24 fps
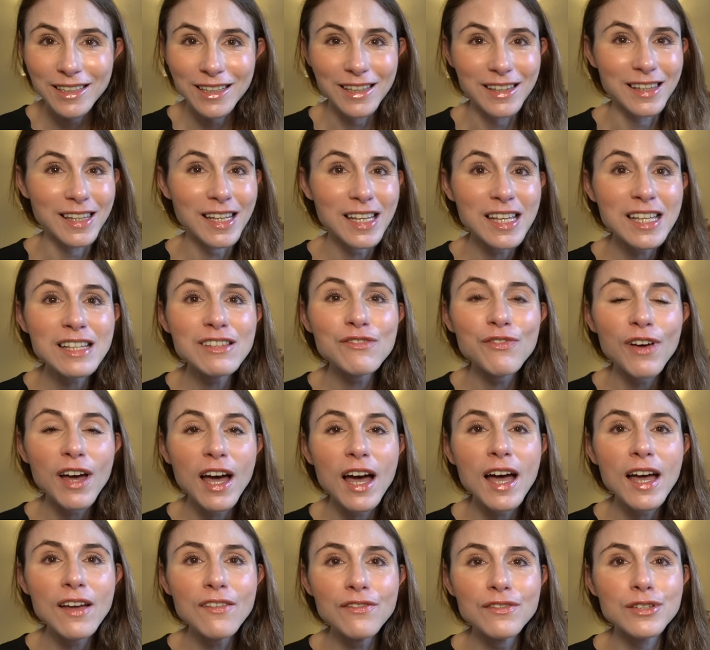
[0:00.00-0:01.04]
These
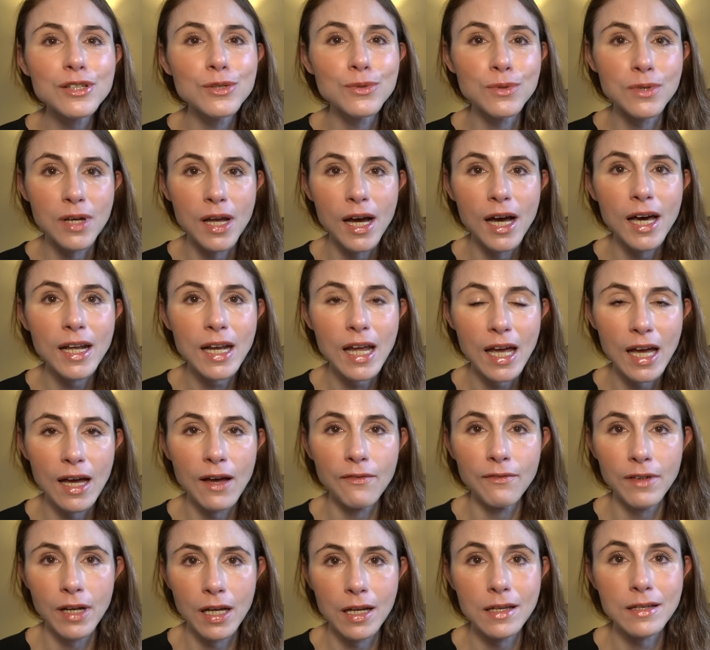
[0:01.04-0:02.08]
five do not
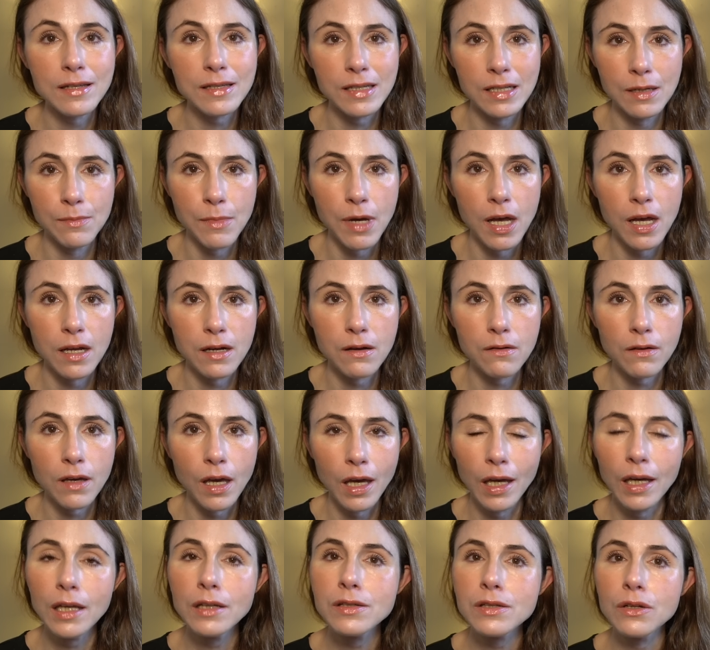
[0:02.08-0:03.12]
have niacinamide, okay?